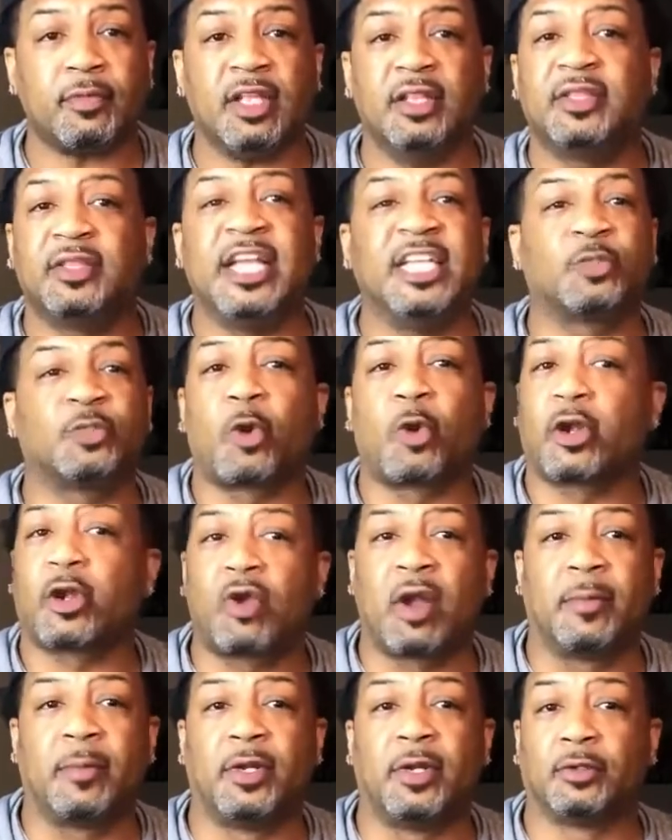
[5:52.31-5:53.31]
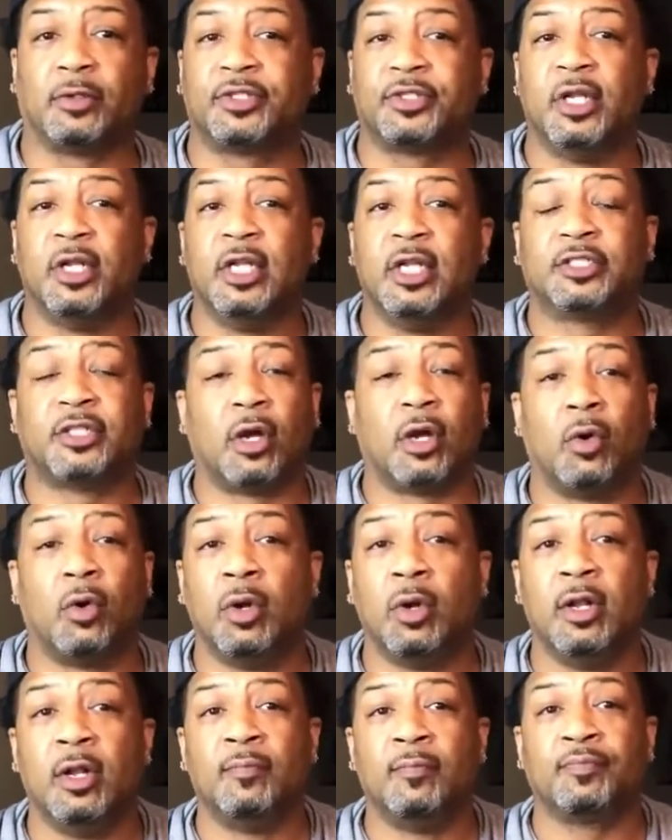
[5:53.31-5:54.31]
These weren't criminals.
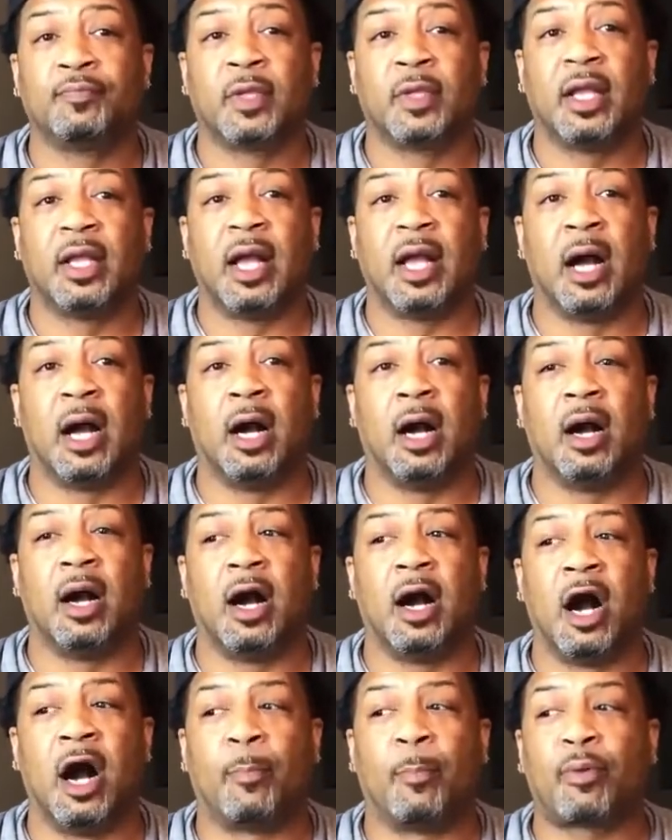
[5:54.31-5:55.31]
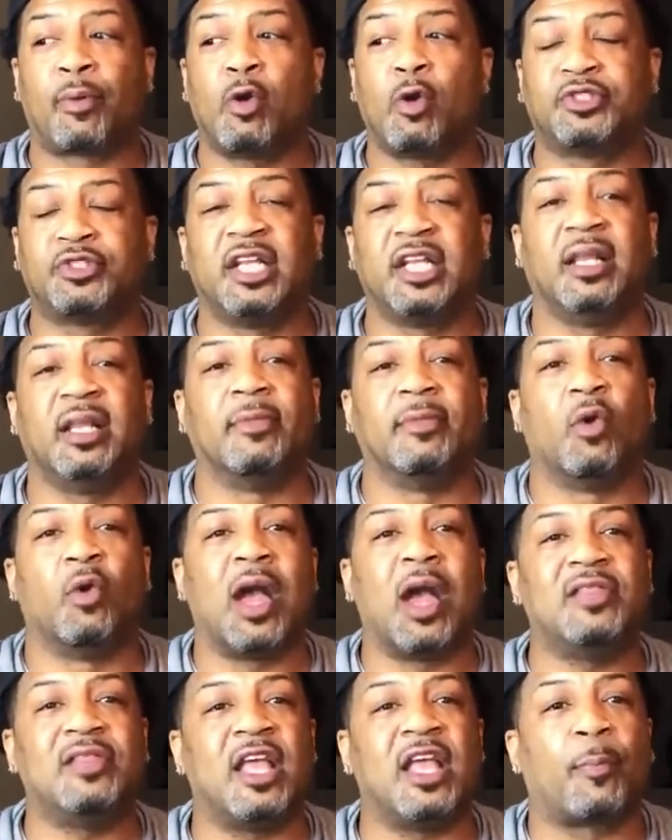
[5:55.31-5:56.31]
So approaching
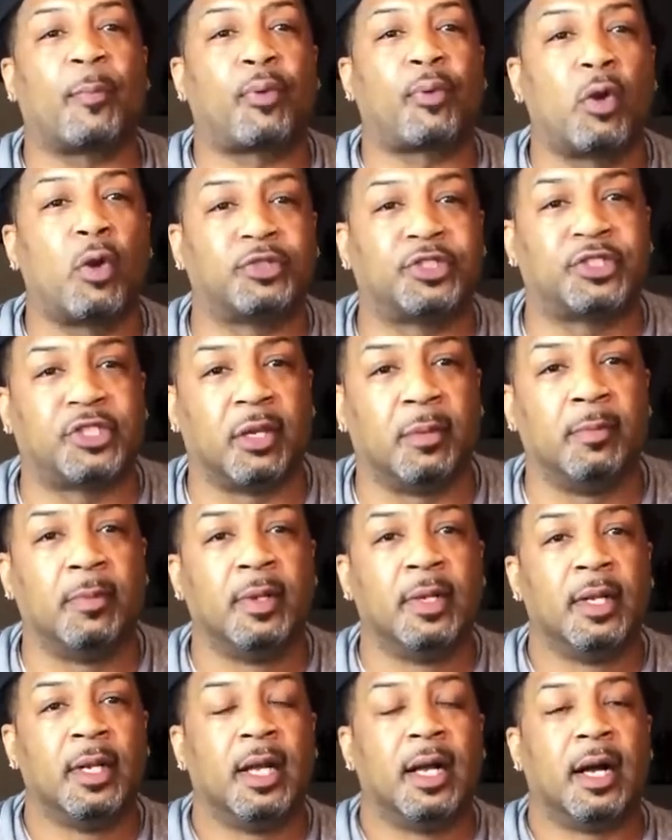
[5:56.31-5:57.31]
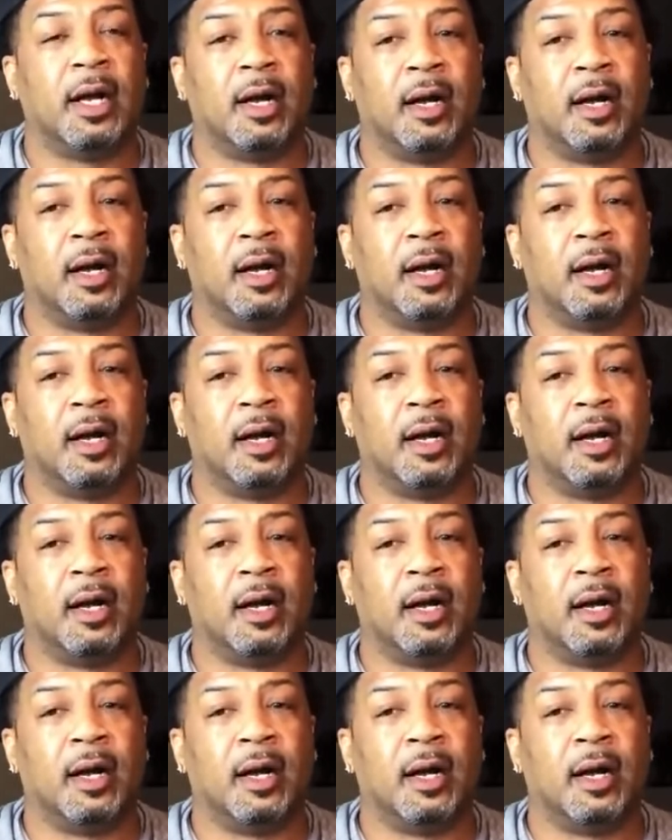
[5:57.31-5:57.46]
them the way they approached them